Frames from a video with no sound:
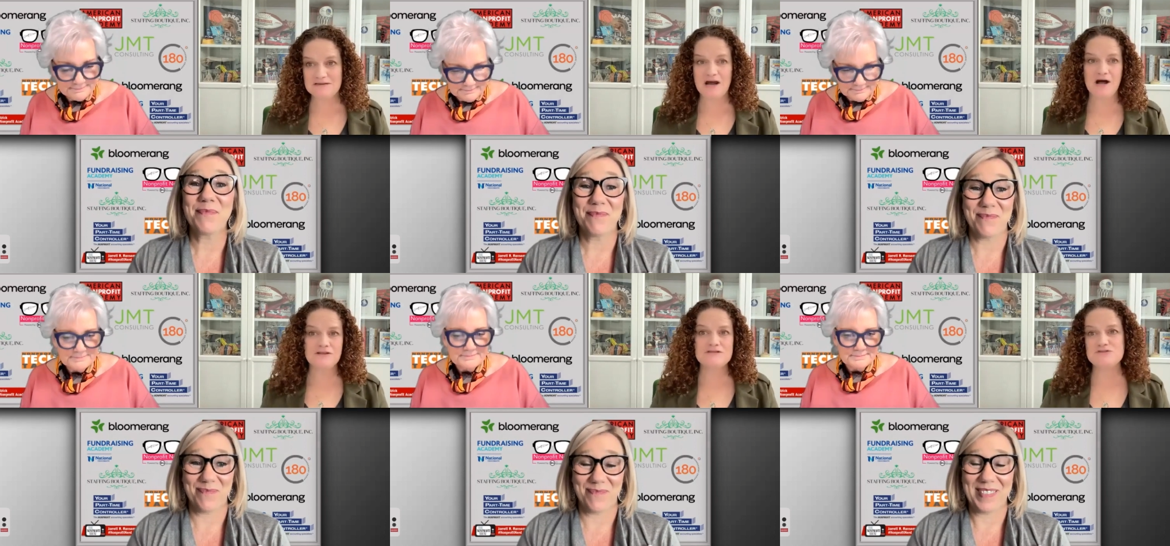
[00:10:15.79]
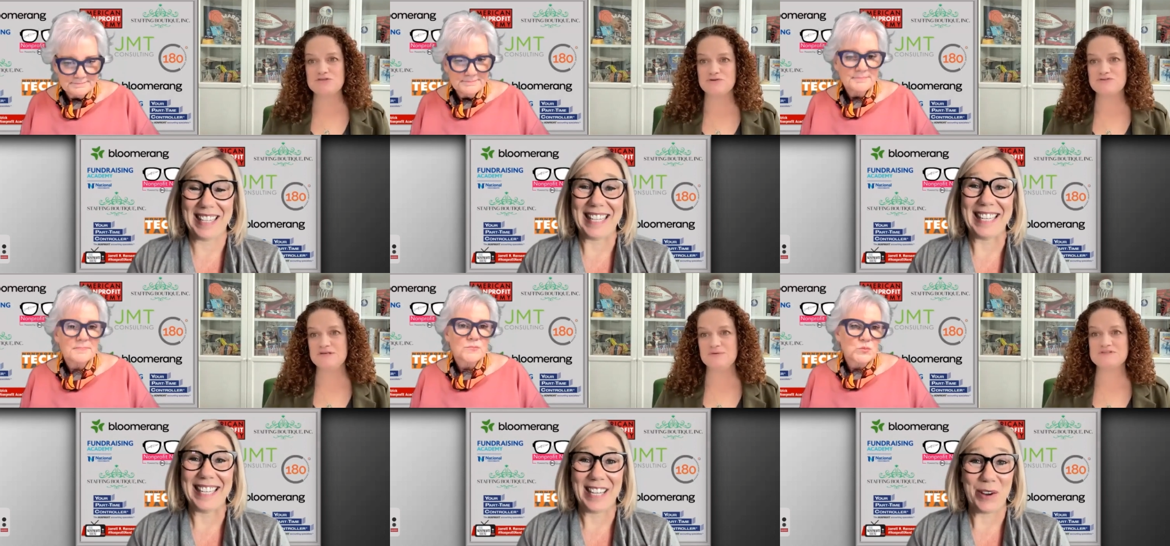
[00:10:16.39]
Speaker 1: Colin's
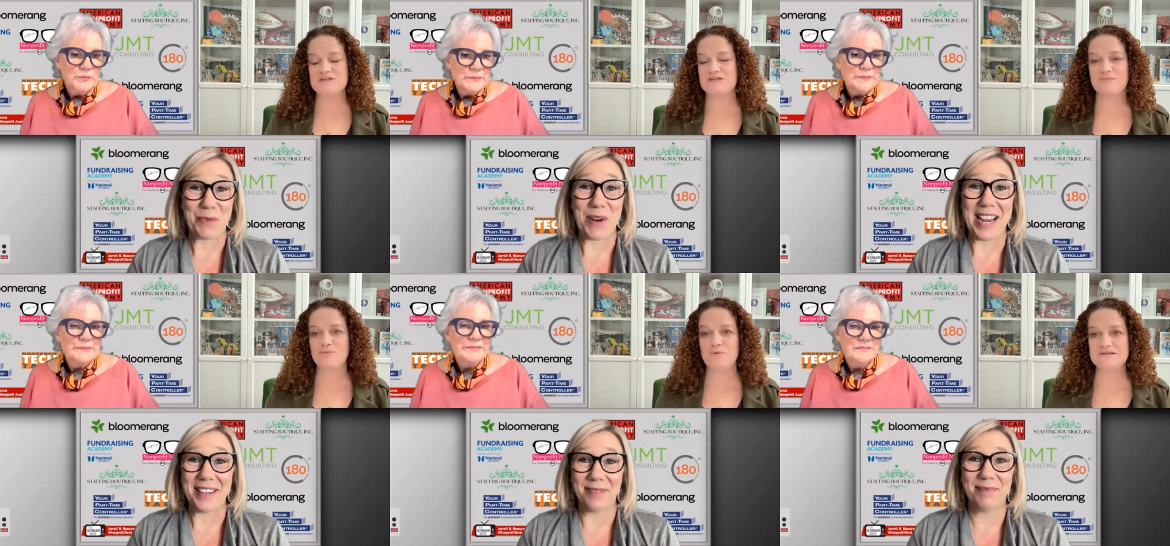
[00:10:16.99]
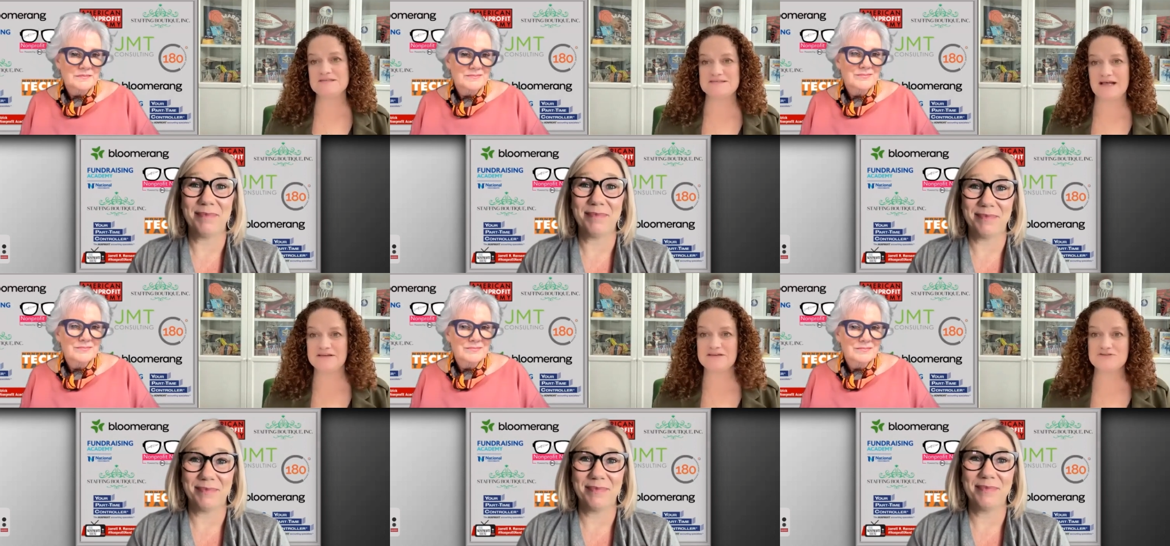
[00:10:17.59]
jersey was the number one
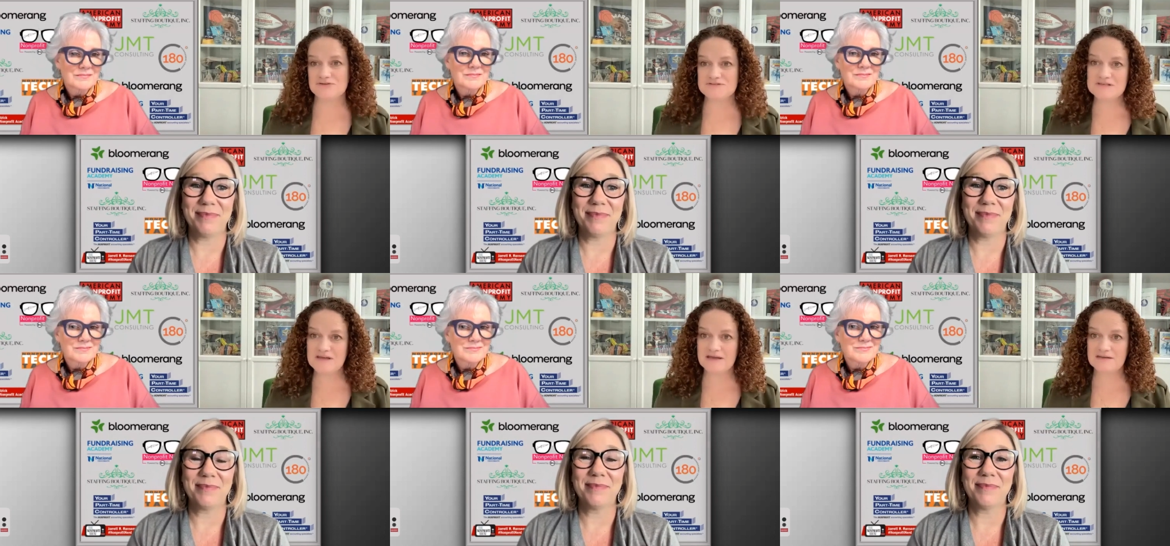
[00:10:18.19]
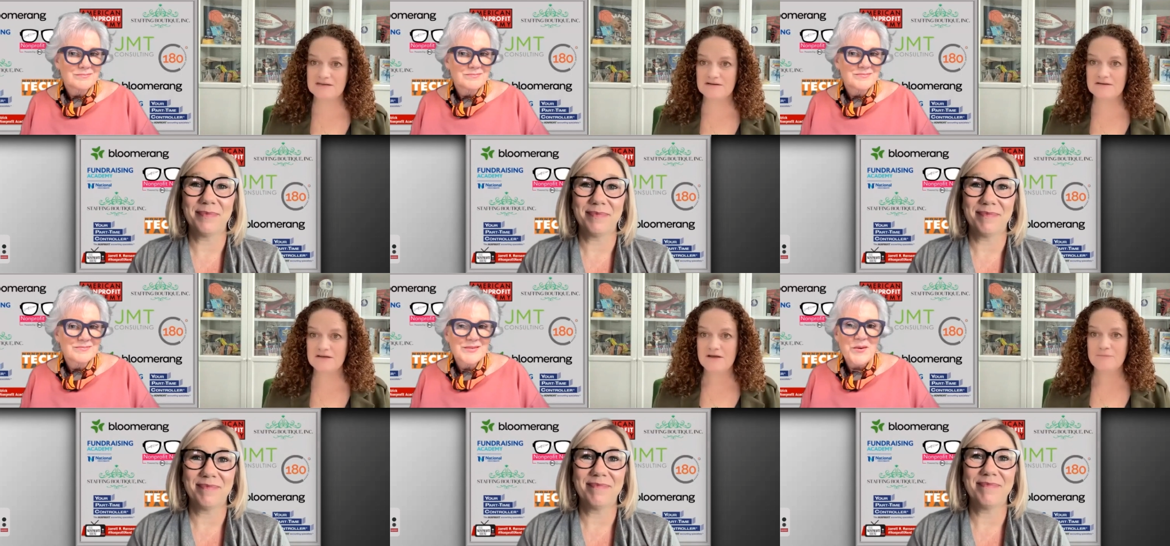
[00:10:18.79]
selling jersey that year,
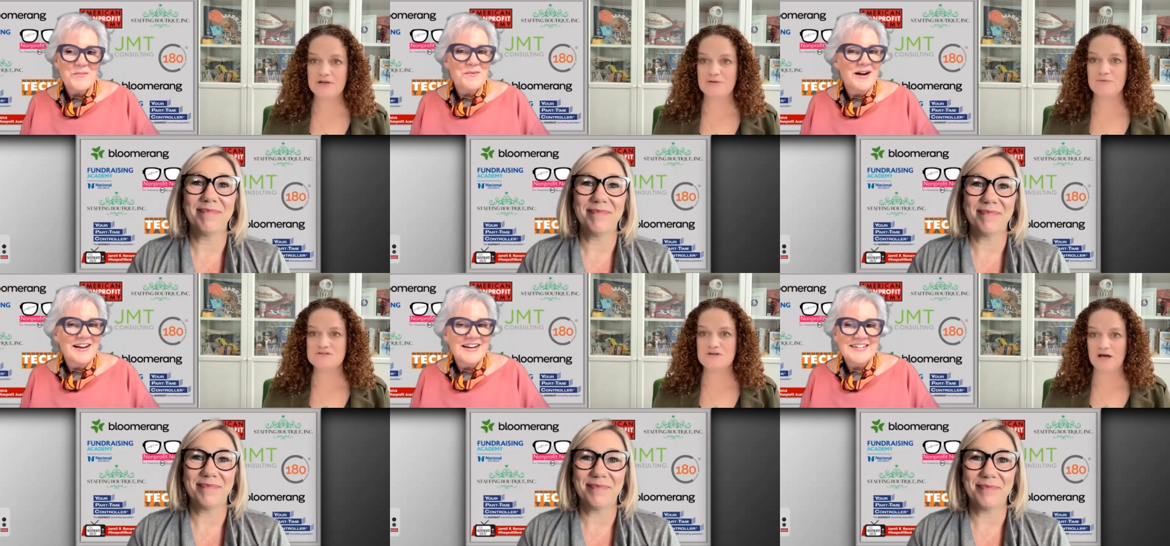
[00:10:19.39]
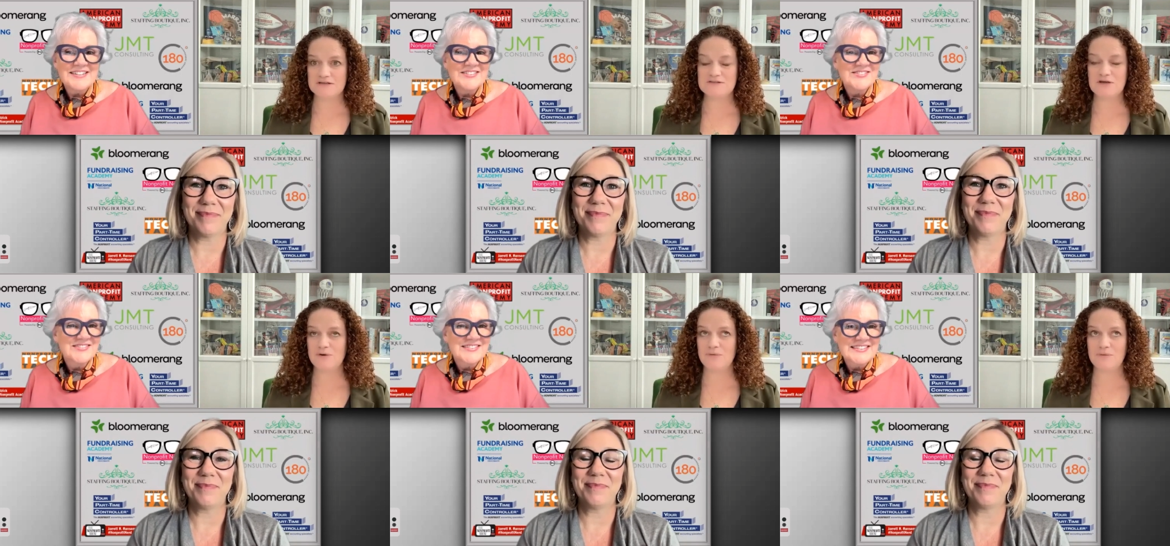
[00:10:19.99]
but it was
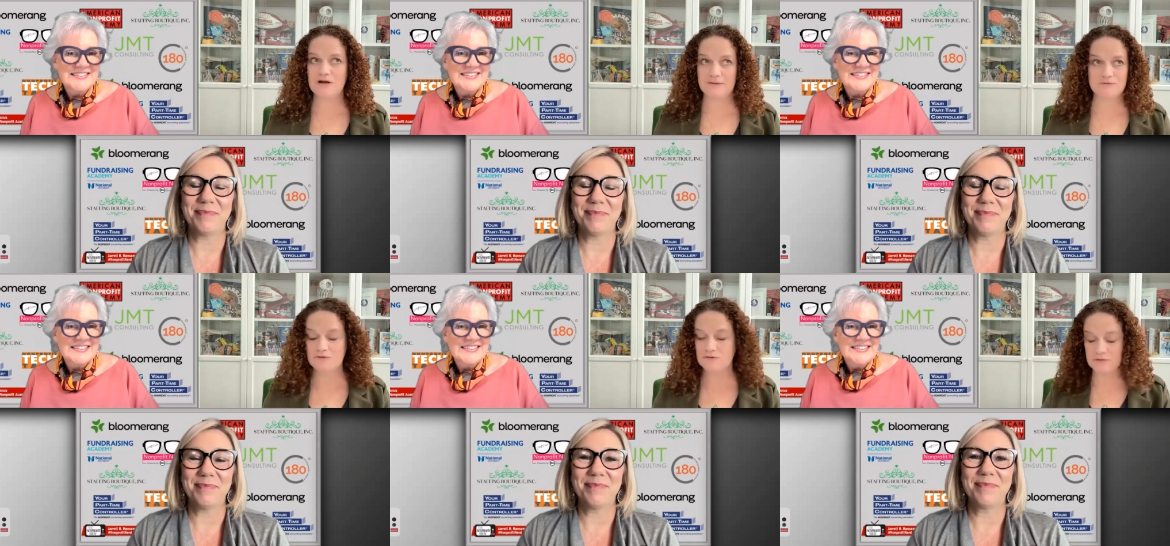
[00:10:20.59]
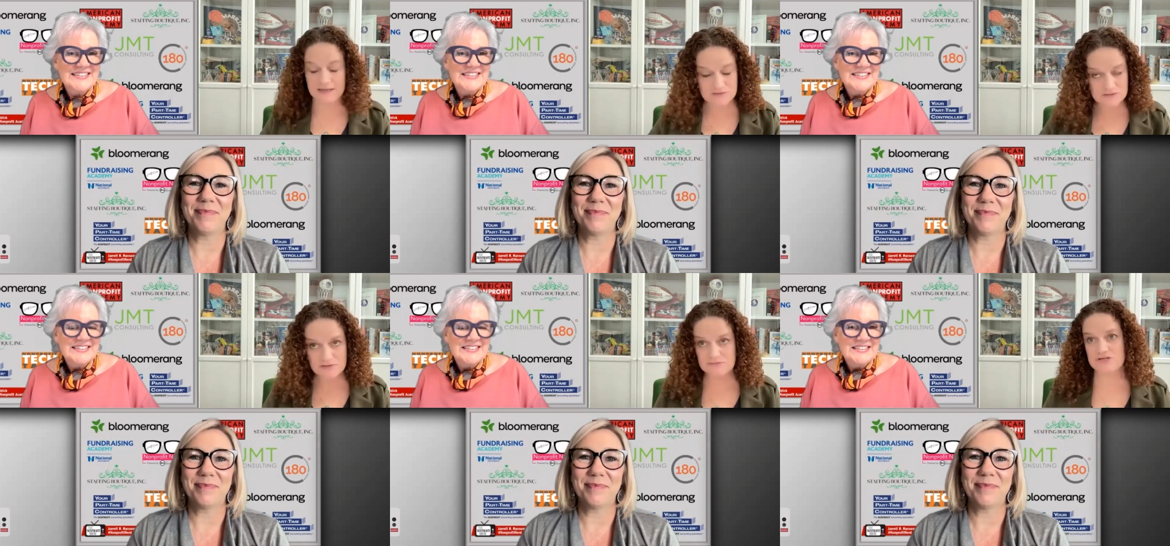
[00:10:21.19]
also, like,
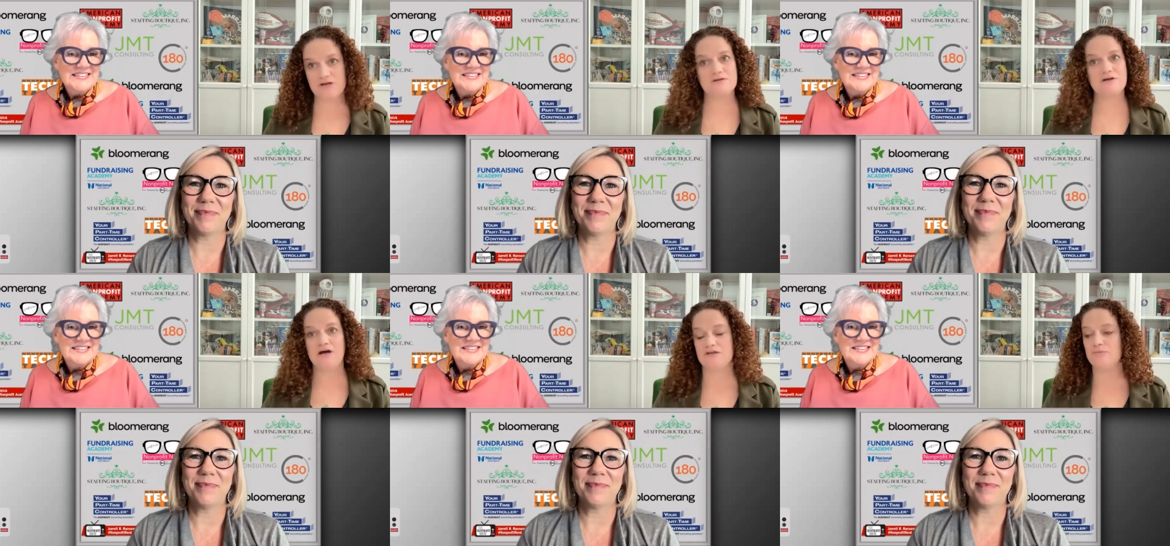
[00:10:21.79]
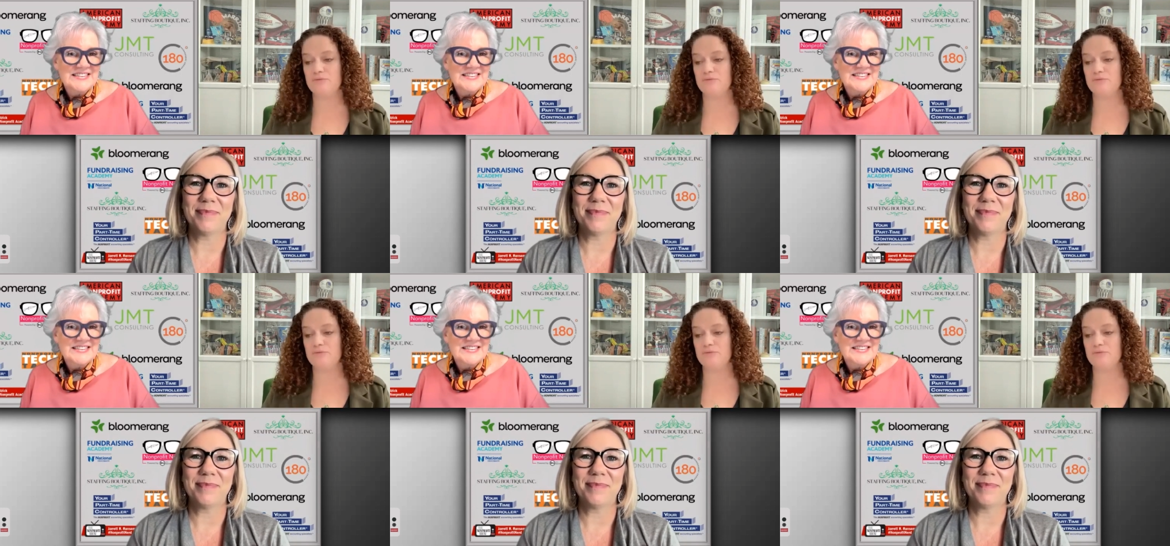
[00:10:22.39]
no joke, on a